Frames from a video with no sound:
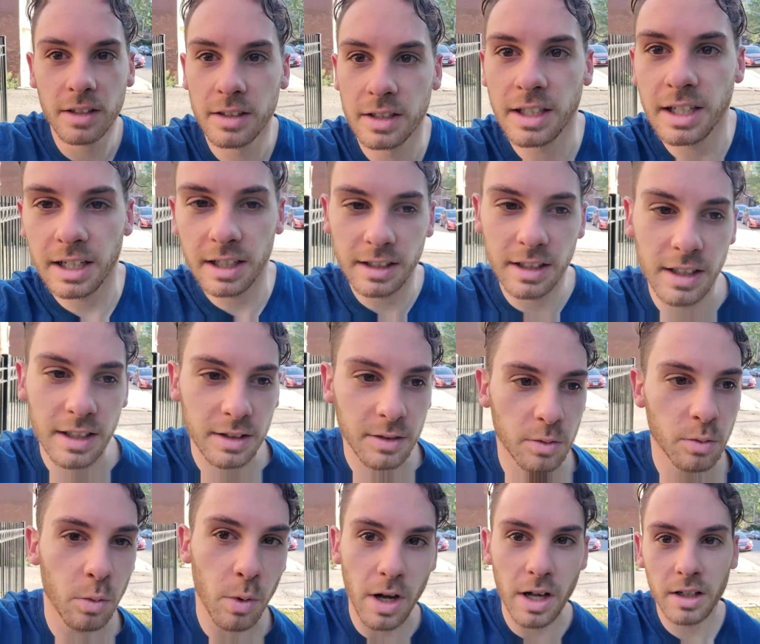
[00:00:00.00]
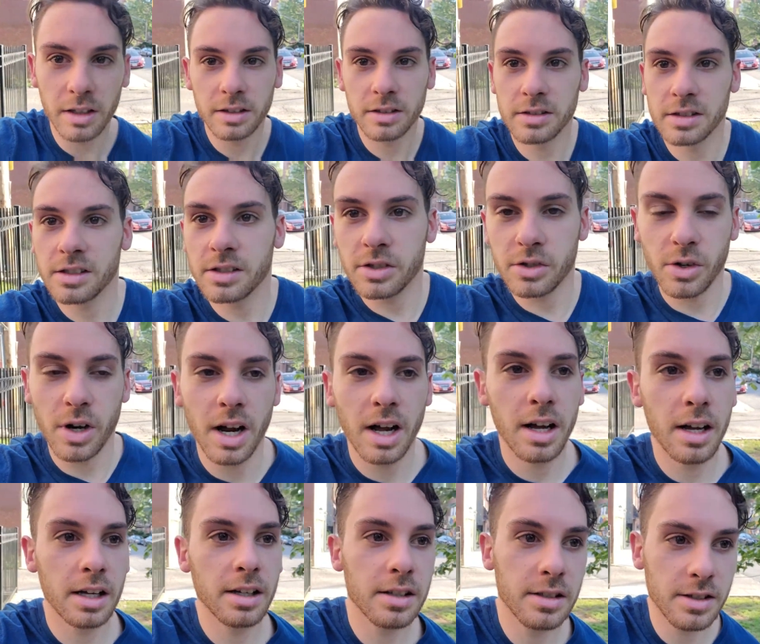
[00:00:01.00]
They had like wet,
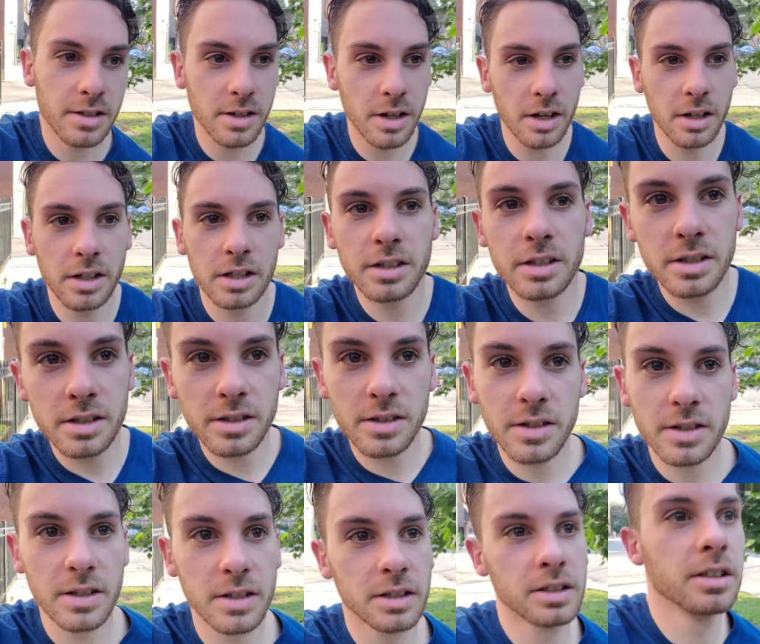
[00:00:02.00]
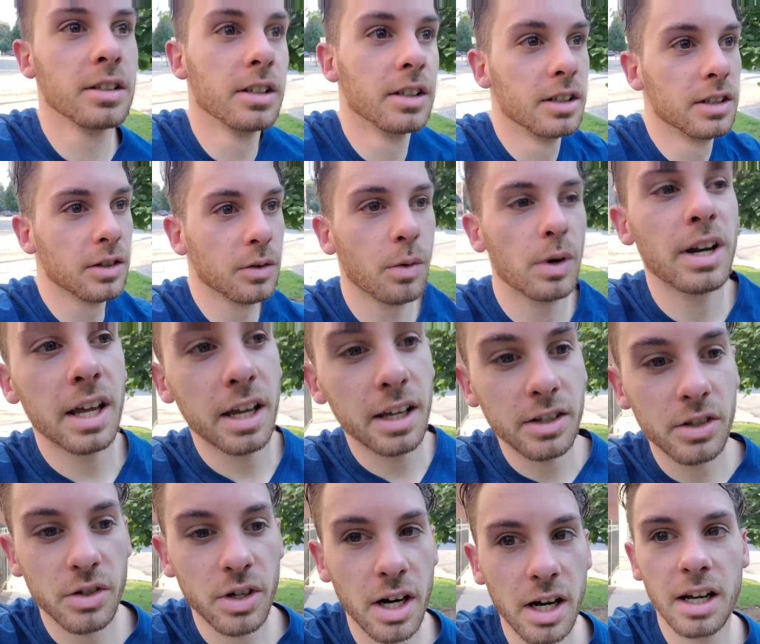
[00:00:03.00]
dry saunas, wet
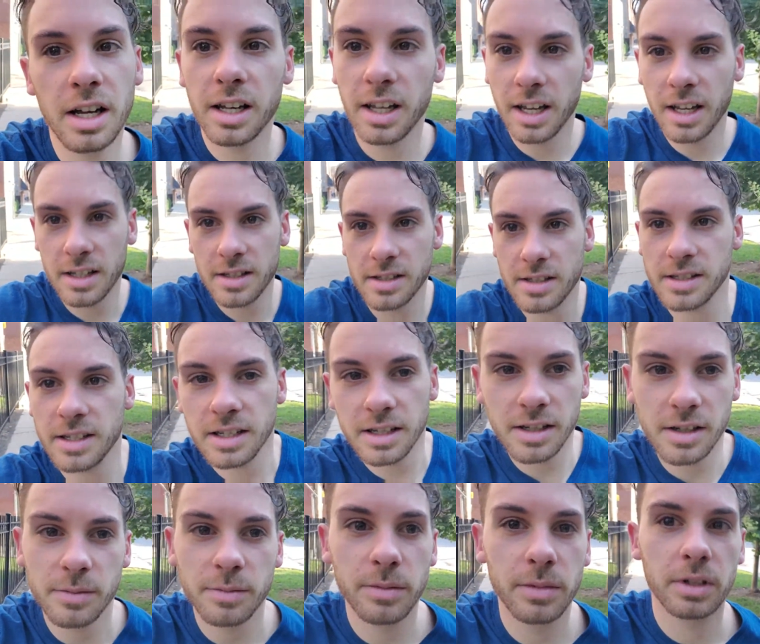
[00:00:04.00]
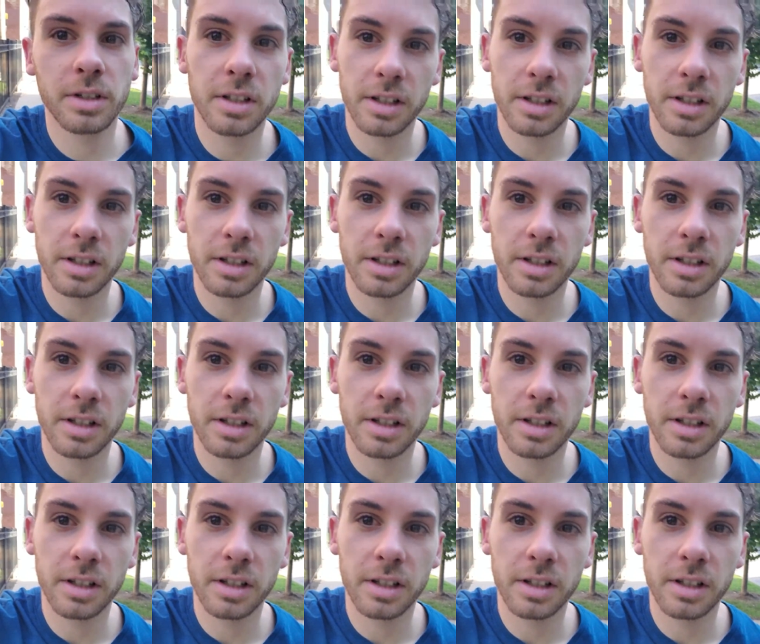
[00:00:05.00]
and dry and steam.